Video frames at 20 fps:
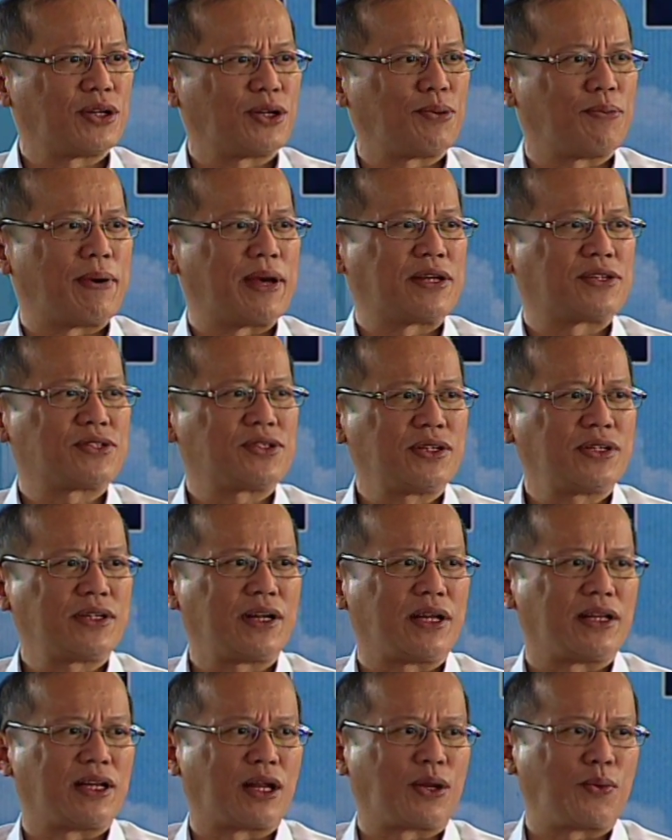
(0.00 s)
to make
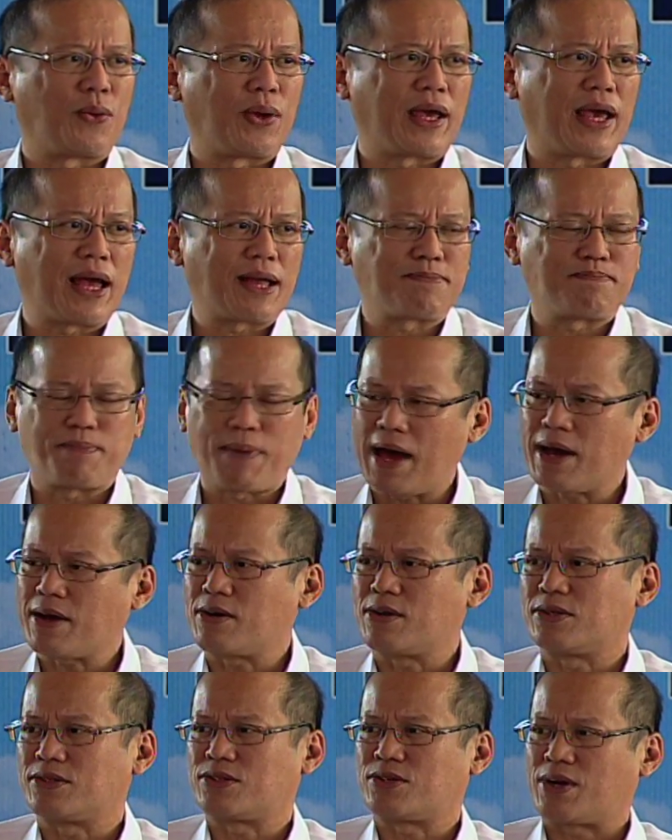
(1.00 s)
certain that we get back
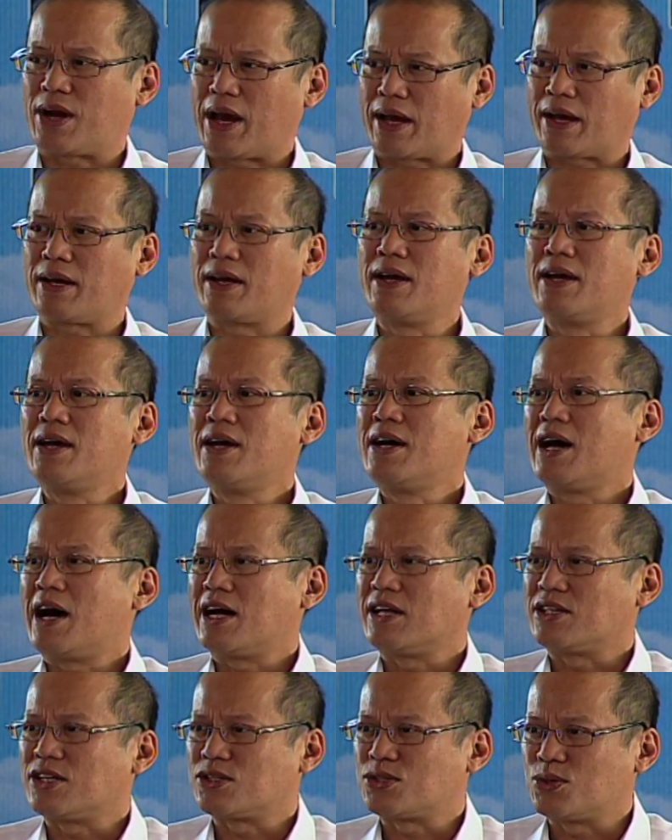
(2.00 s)
on track
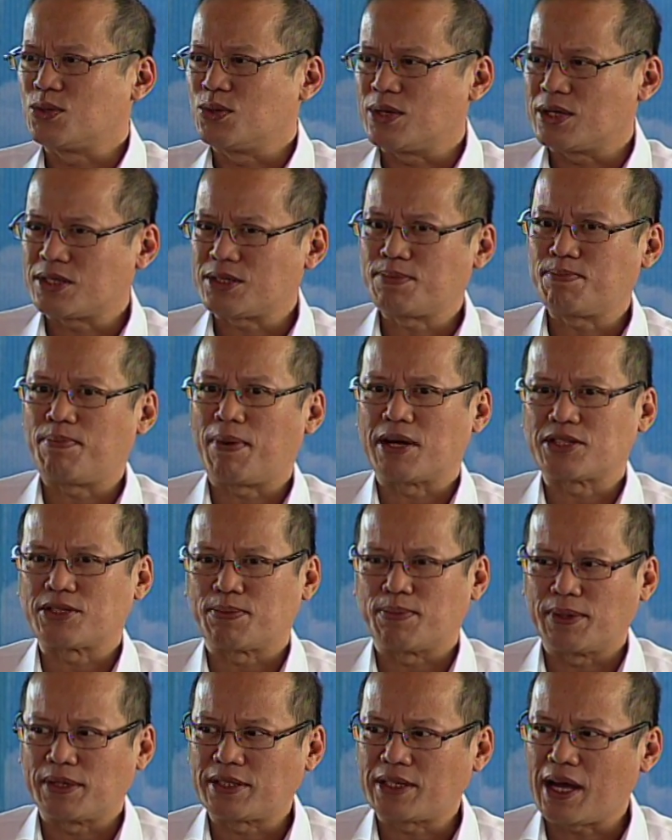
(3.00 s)
at the soonest
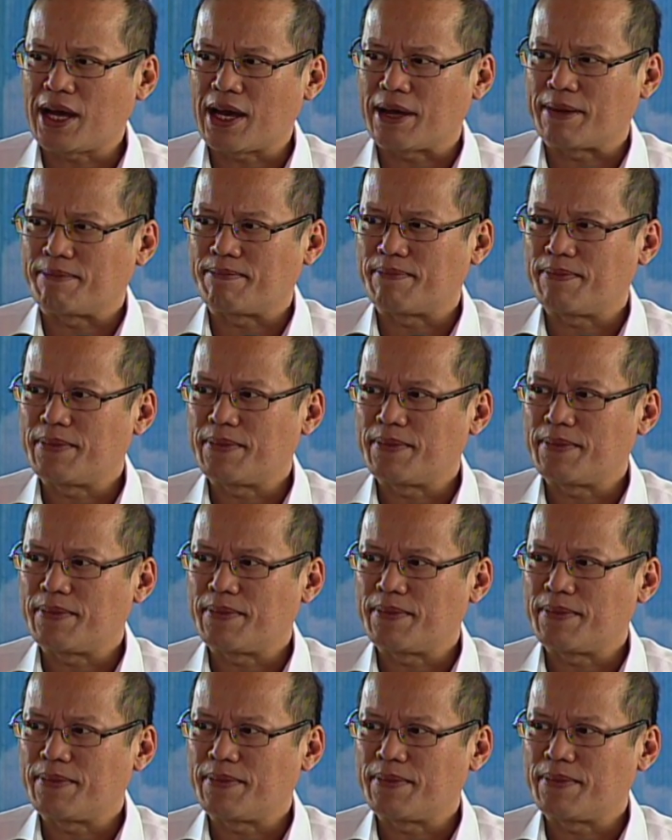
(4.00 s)
possible time.